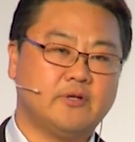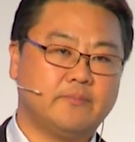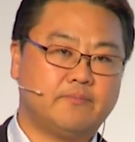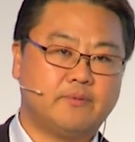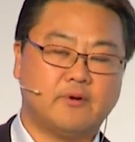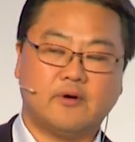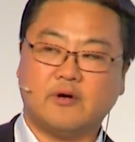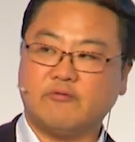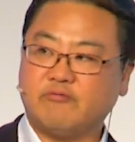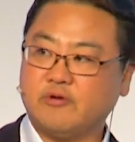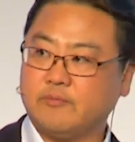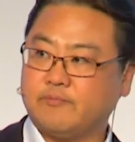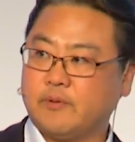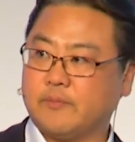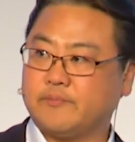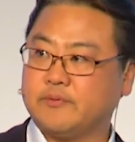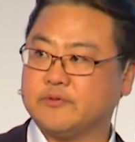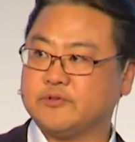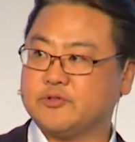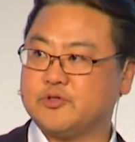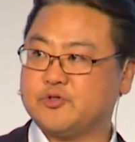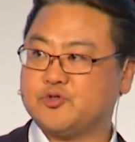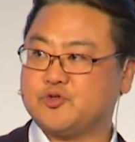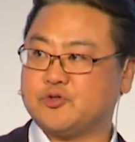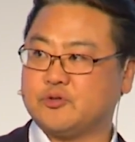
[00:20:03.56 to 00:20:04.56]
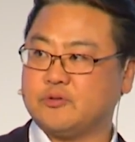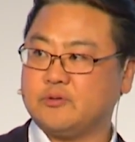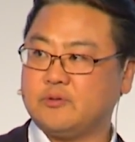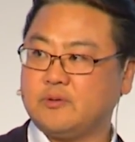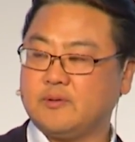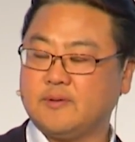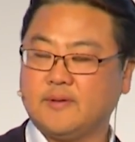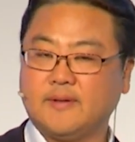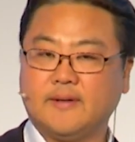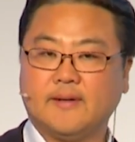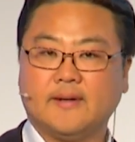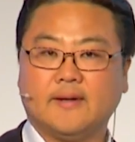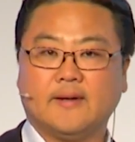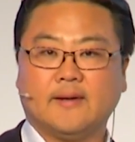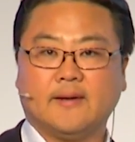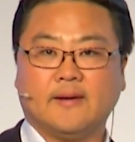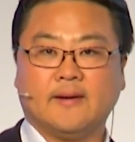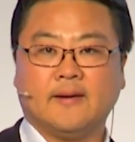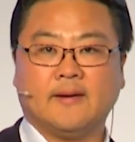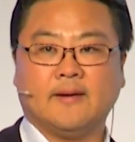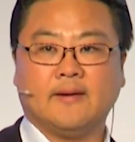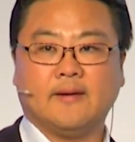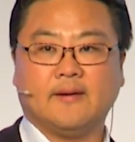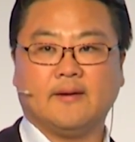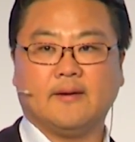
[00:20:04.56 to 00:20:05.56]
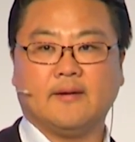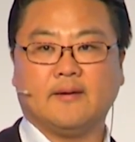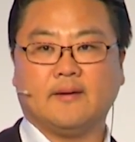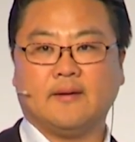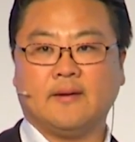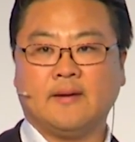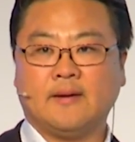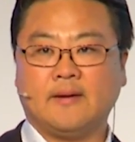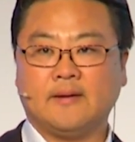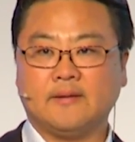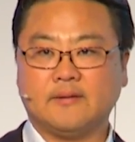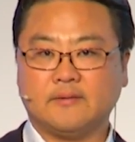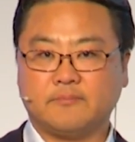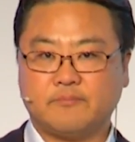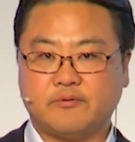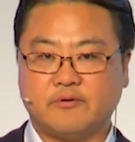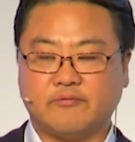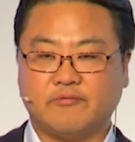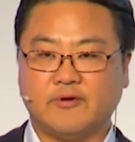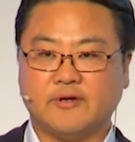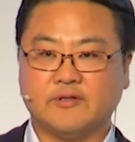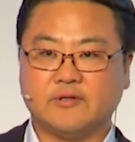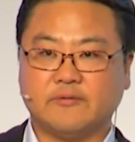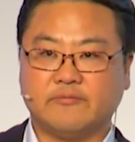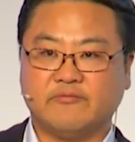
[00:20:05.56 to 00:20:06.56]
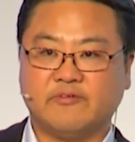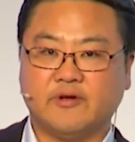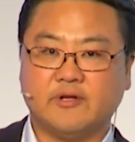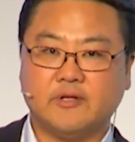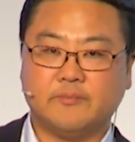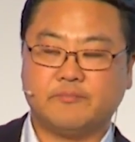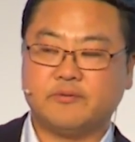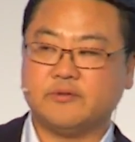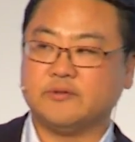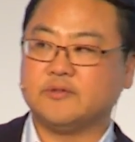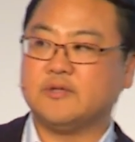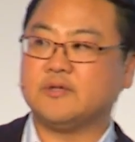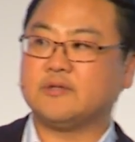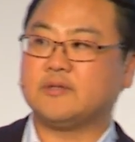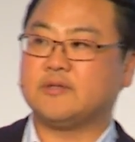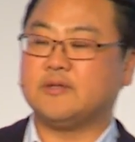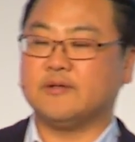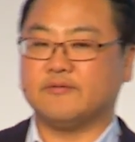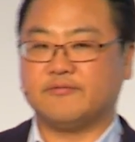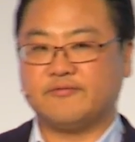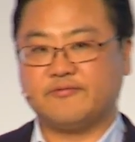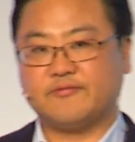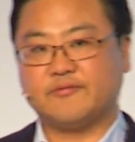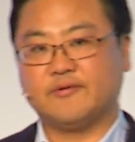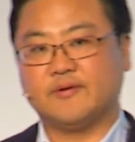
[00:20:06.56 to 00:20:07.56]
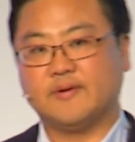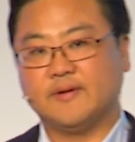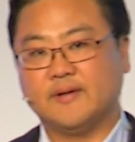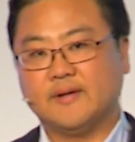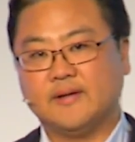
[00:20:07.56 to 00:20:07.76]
powerful proposition and provide a very predictive